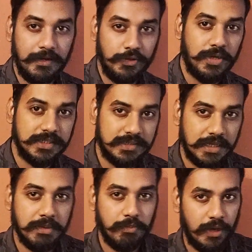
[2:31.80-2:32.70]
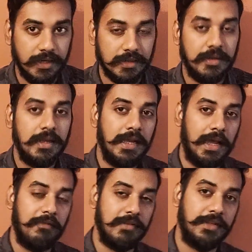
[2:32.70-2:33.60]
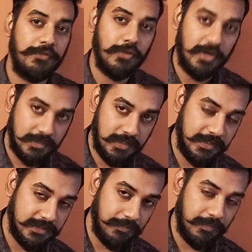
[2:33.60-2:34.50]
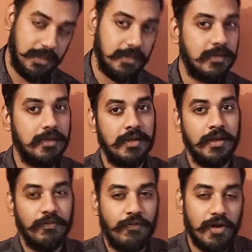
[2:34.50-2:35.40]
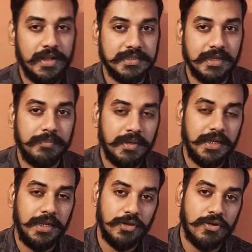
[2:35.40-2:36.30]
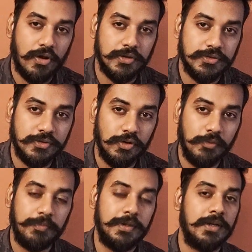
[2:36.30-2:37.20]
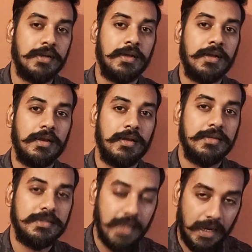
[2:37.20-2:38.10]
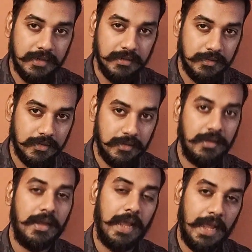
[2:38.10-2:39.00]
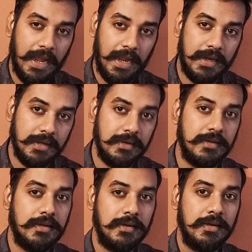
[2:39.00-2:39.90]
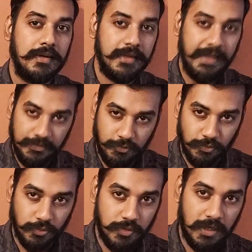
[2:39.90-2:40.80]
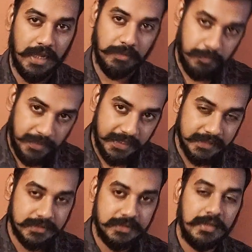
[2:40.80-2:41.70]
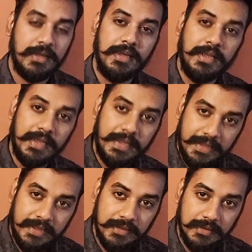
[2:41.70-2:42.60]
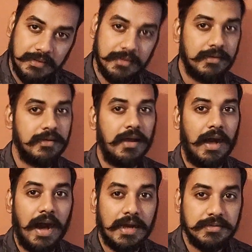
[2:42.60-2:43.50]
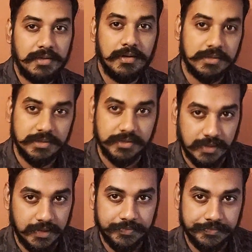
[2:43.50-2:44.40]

Do you understand my point? I will give you another example. For example, in your horoscope, Saturn and Ketu are placed in Ardra nakshatra,